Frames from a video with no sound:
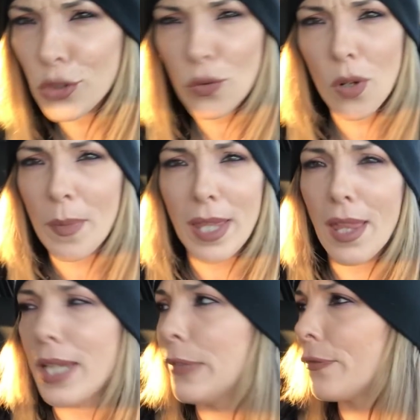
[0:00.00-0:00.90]
the draw my
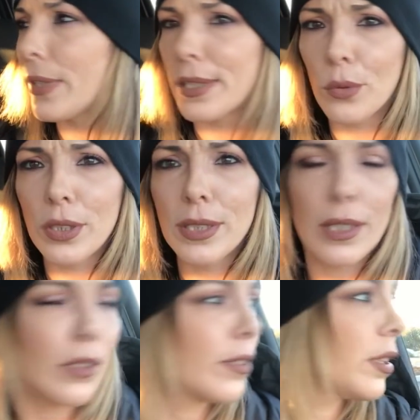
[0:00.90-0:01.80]
life and all these
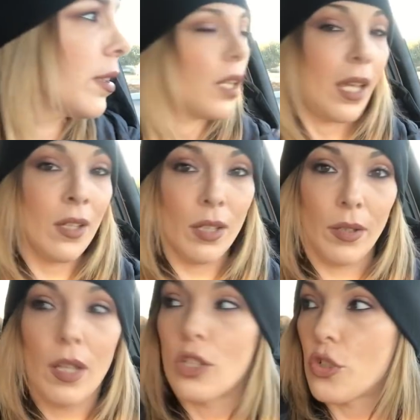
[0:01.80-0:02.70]
other things.
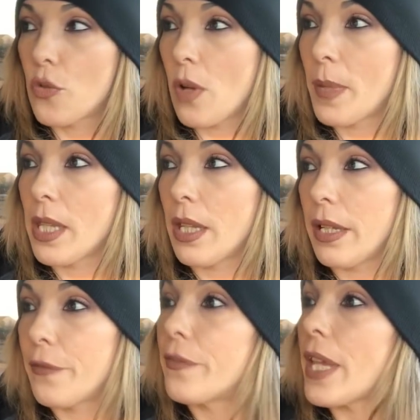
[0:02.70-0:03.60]
Draw my
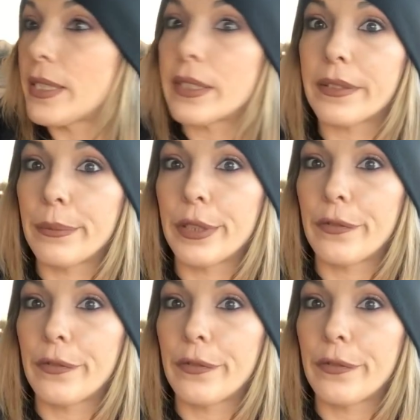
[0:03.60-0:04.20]
life. That's gonna be